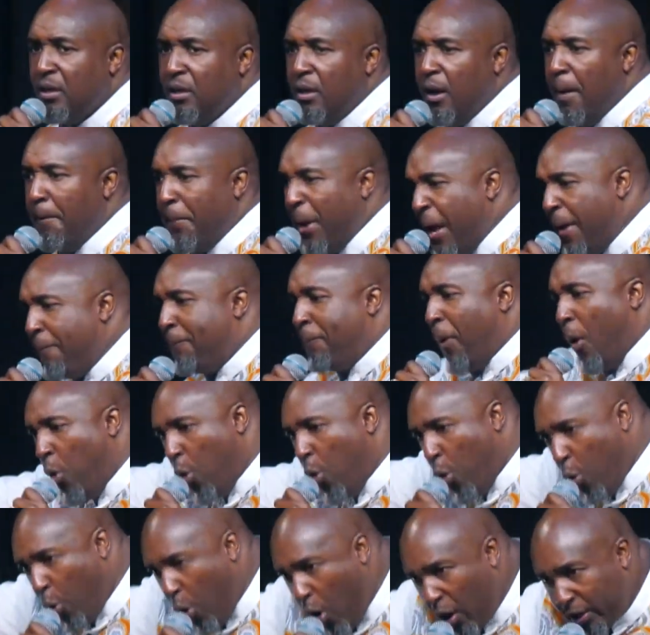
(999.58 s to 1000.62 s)
People
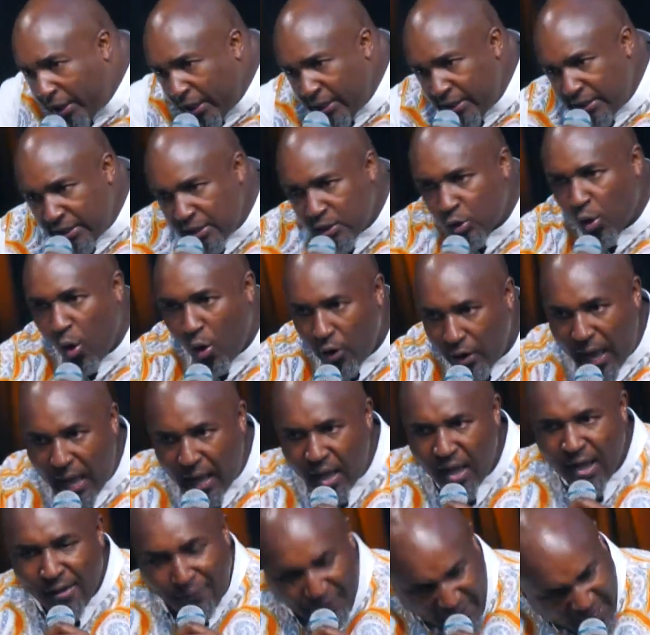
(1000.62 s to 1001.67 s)
who walk in dishonor,
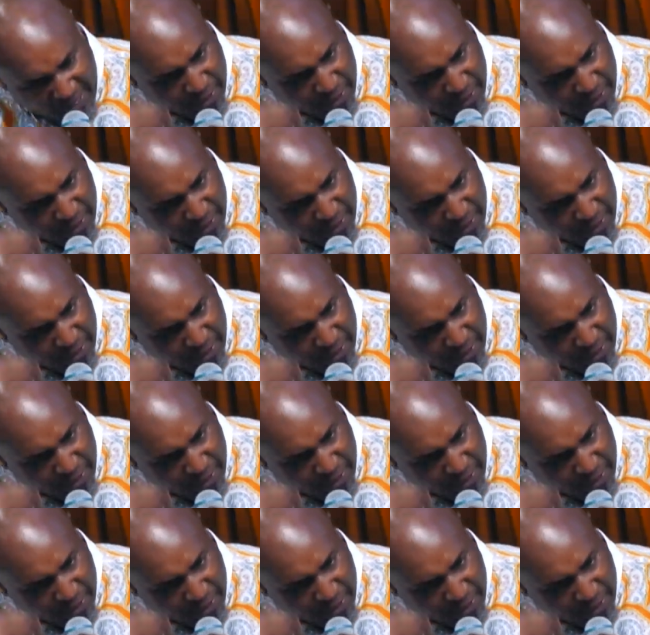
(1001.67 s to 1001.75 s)
very